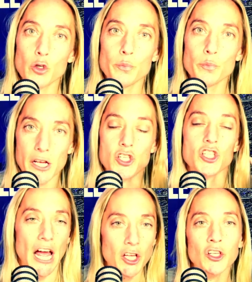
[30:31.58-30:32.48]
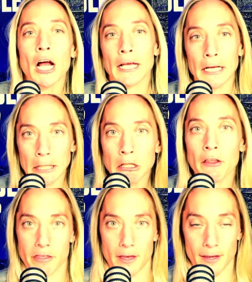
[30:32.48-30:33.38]
bitch. Now you're not getting
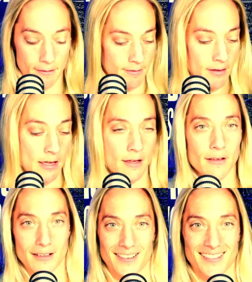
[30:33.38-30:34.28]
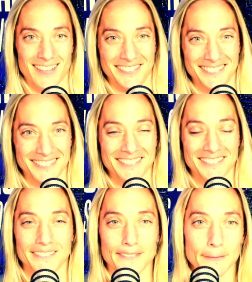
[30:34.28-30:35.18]
nothing. Right. I'd almost rather like
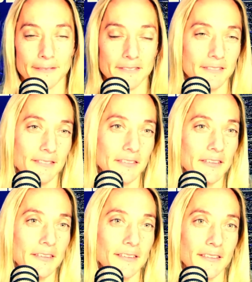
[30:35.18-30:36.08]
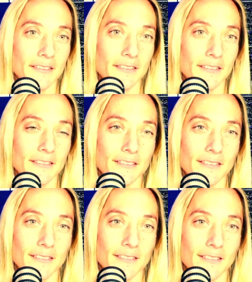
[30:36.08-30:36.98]
Venmo the fucking
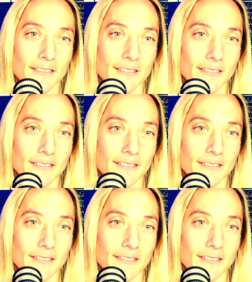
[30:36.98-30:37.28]
waitress or what. I